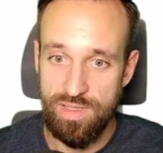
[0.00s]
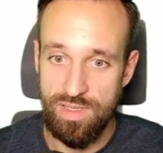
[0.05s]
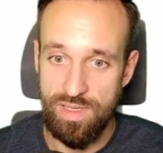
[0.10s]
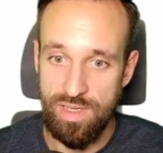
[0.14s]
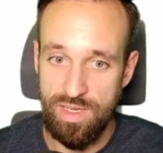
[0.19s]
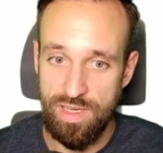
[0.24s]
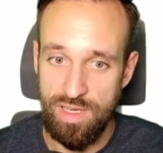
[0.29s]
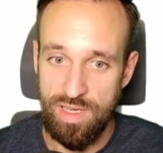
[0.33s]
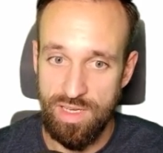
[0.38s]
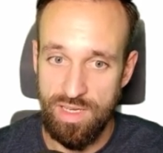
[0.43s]

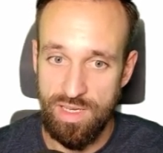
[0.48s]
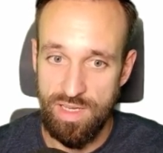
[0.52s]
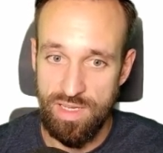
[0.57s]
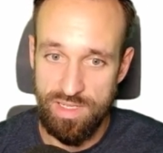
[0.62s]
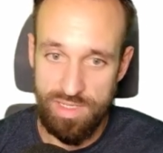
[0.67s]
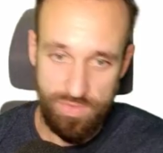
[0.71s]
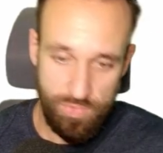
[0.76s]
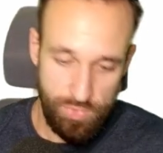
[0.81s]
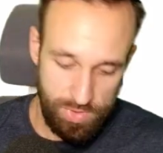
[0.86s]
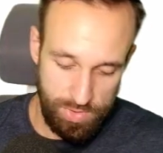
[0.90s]

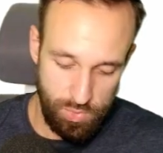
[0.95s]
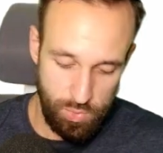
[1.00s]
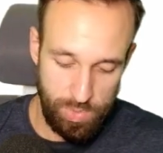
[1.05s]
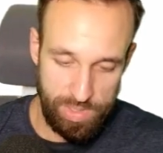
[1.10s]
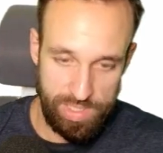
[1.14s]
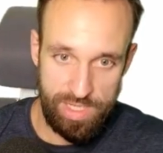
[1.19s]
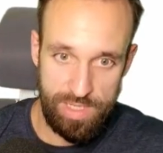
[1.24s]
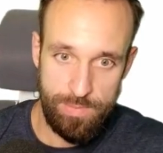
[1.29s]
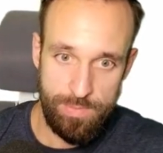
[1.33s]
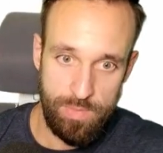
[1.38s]
a different
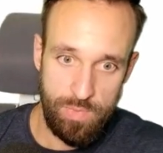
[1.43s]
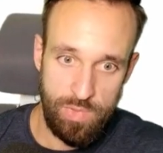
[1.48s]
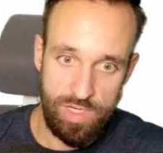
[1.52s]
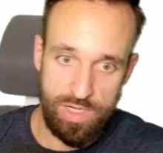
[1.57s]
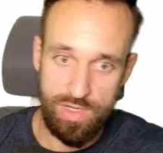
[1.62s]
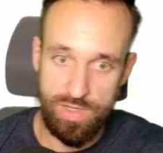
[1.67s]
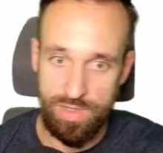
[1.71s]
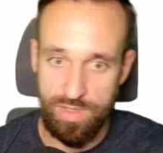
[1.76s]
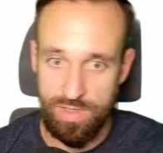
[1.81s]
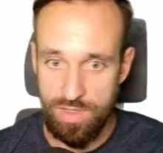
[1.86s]
way. I'm
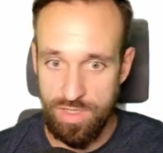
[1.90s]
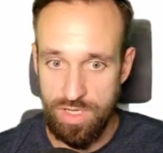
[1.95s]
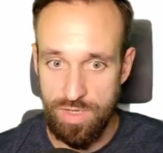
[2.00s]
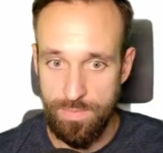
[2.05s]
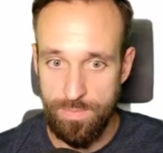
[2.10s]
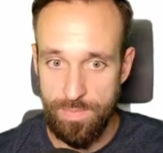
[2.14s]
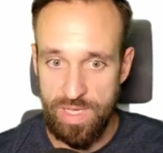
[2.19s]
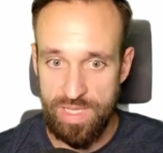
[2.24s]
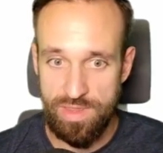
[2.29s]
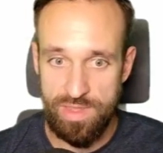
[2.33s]
gonna
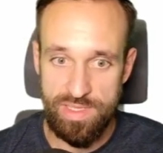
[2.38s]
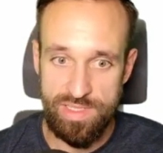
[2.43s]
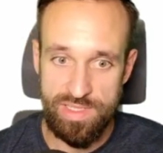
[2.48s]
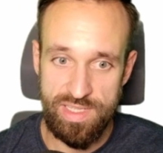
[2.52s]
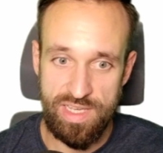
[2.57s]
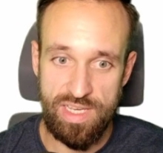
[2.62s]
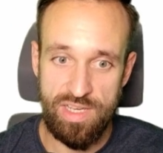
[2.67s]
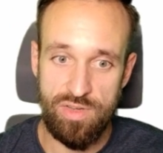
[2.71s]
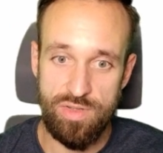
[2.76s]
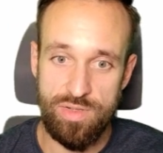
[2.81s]
comment
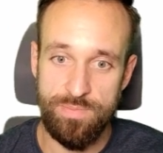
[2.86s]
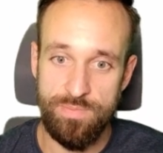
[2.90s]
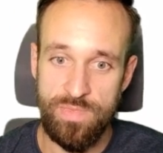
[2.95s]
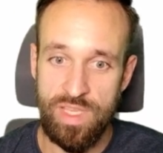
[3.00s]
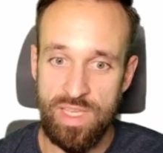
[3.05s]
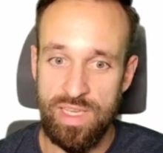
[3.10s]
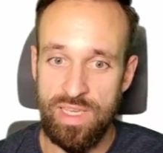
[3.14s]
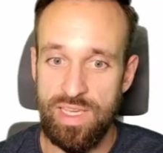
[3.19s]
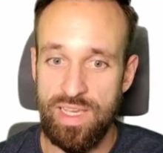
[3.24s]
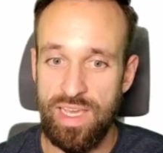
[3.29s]
this out
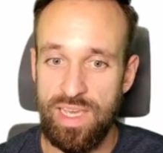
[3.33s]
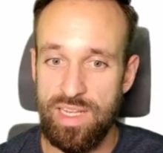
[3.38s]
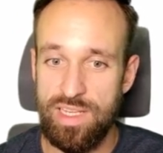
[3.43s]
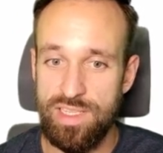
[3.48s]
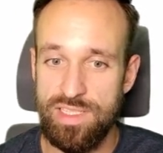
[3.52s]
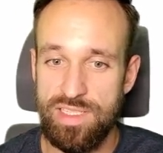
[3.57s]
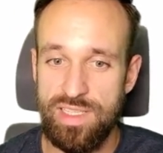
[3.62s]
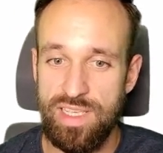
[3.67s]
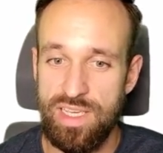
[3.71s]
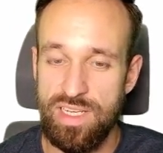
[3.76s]
and
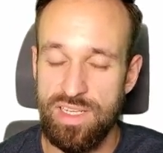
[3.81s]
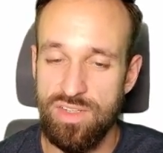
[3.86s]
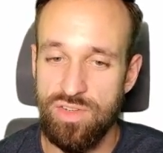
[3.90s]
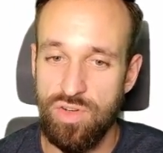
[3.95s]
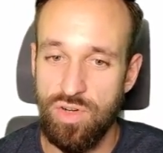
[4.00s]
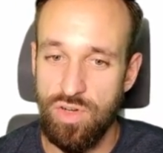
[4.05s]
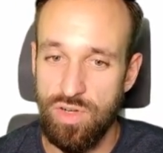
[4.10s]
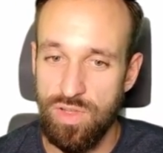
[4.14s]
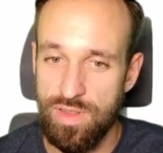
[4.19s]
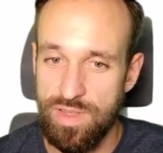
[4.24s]
instead
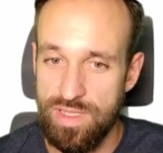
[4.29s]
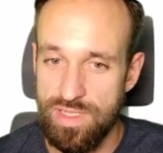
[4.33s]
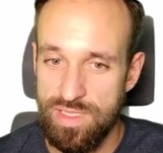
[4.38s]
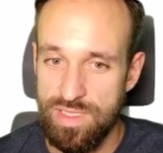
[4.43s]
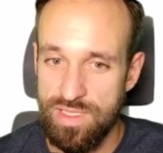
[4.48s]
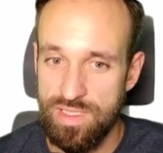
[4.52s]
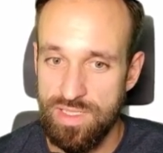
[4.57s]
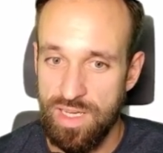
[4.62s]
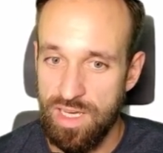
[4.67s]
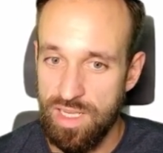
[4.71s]
call
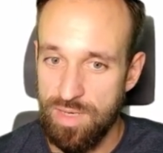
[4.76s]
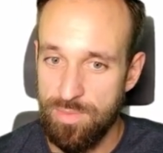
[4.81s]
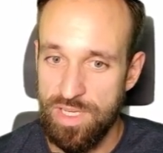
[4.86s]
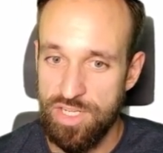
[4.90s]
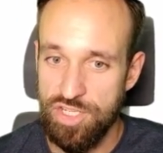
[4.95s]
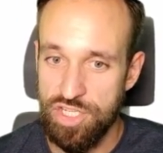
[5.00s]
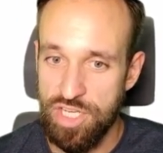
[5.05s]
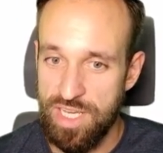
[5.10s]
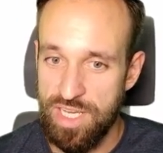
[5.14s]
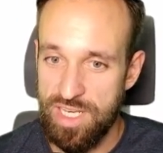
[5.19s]
this
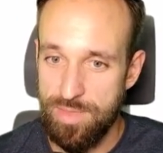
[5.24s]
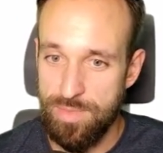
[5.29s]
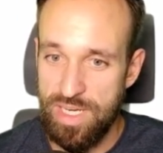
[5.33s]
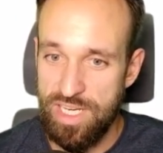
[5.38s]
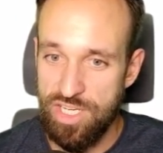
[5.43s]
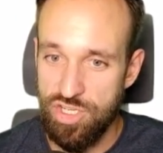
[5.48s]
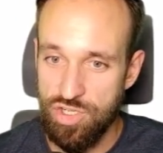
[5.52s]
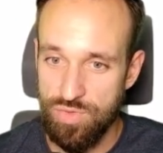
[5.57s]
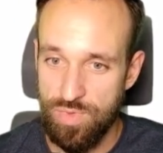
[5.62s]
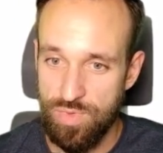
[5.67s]
unmatched
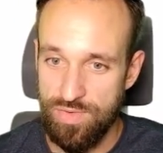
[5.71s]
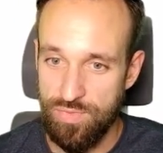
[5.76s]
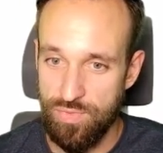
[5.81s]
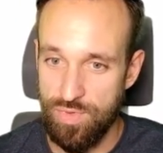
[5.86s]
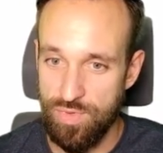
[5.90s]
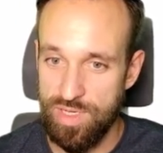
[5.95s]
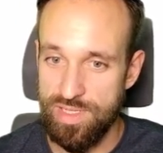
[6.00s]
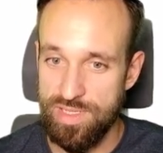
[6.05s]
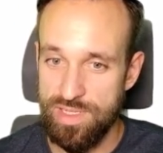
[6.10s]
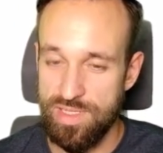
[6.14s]
animation
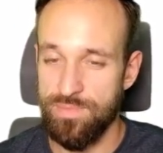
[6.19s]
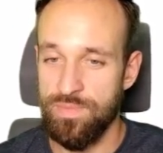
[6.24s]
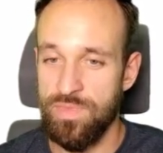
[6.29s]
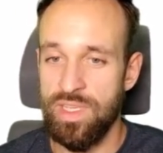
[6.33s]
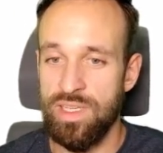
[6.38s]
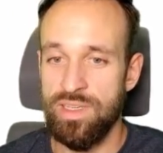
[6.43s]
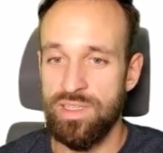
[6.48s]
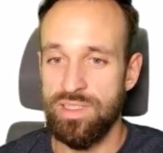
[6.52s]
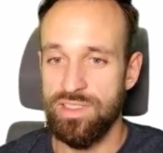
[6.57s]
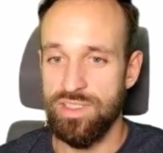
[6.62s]
reference.
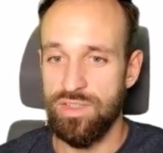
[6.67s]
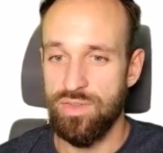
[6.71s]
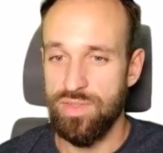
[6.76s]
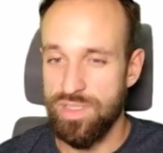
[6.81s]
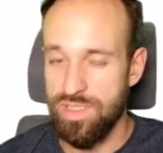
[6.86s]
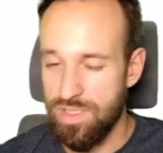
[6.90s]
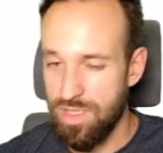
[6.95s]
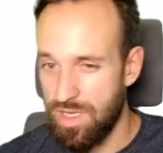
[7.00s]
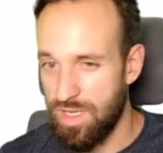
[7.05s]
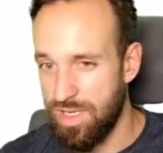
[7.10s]
So
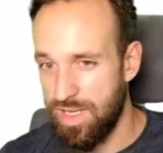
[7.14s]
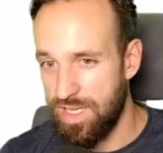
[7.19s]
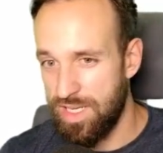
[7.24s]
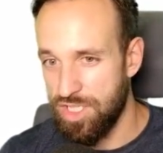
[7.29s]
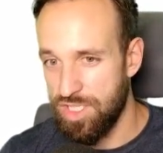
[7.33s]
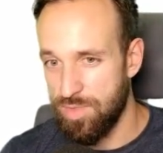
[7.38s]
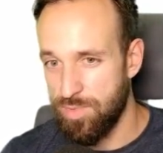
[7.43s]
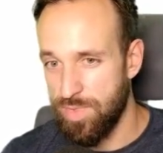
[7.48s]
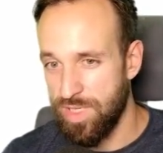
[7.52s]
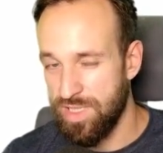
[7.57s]
it's not an
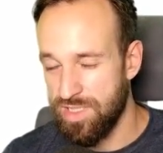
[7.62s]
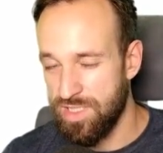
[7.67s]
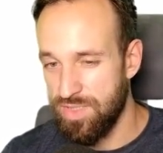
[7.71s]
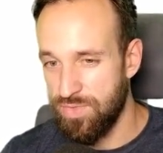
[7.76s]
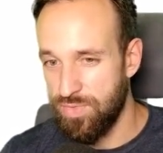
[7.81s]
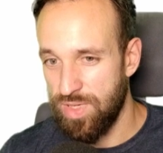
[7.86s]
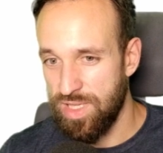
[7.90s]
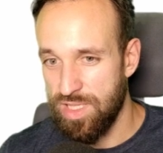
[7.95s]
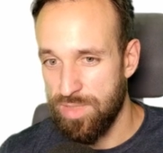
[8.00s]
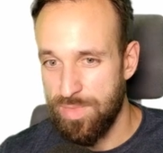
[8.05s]
HTML
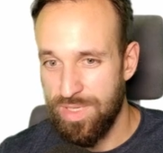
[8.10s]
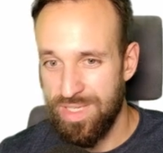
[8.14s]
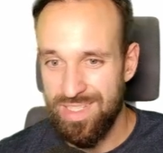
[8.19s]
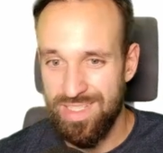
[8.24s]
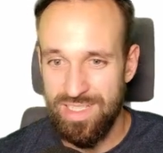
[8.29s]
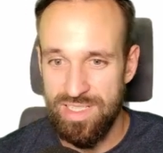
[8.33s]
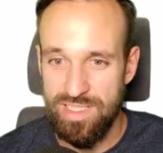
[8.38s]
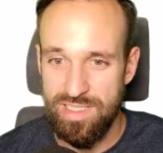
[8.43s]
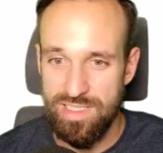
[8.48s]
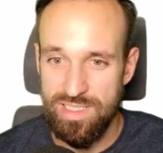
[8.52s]
div
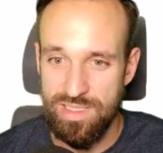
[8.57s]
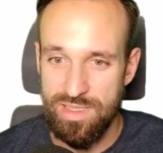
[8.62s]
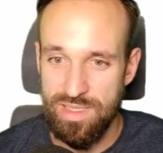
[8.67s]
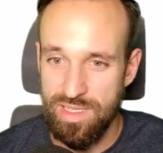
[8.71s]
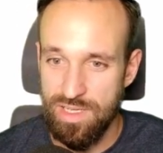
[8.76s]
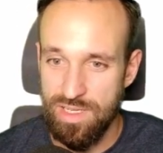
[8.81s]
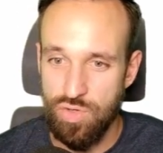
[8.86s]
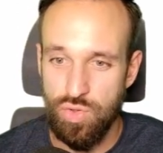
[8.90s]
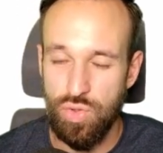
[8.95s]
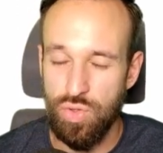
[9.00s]
element, it's
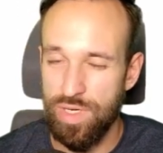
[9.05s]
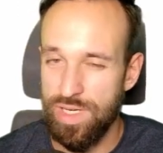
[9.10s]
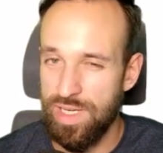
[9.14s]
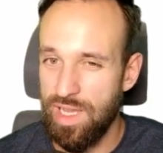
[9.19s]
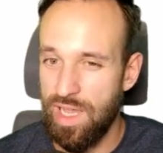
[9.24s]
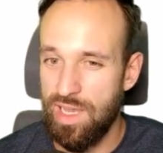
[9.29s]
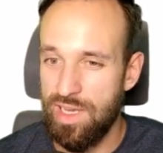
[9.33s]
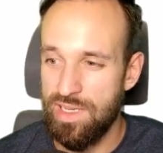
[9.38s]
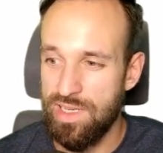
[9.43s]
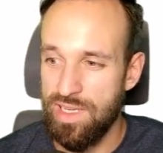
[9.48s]
the
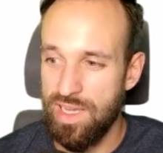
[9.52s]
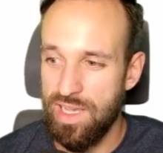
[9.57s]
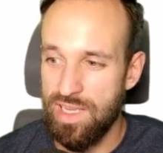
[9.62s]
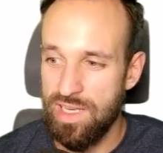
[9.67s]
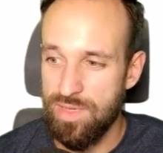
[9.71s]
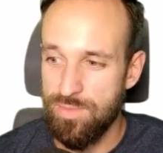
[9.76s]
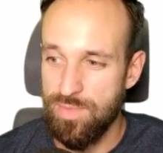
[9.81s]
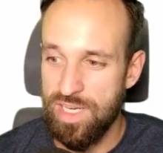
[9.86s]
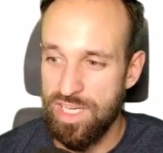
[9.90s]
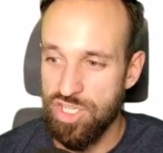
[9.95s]
create
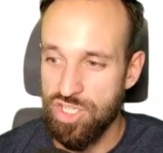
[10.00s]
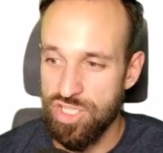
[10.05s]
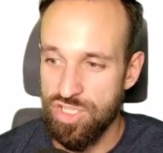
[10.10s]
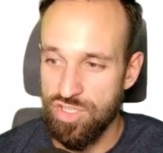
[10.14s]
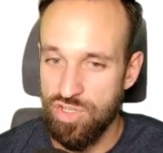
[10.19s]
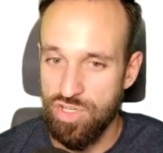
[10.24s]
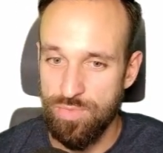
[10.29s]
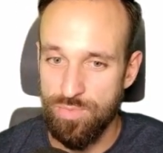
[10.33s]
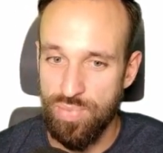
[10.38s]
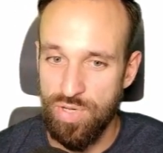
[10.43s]

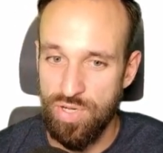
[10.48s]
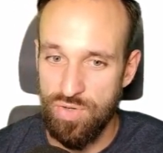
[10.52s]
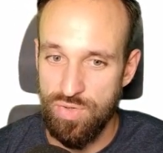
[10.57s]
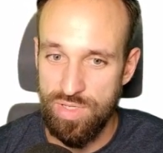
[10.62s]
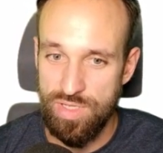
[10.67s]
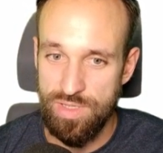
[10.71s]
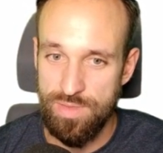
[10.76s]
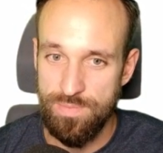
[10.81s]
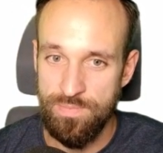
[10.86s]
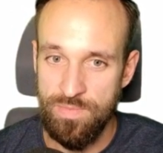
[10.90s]
animation
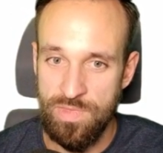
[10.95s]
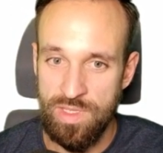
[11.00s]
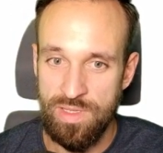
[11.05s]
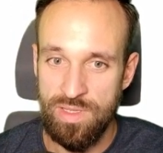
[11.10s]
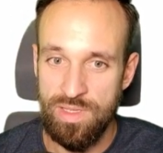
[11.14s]
component.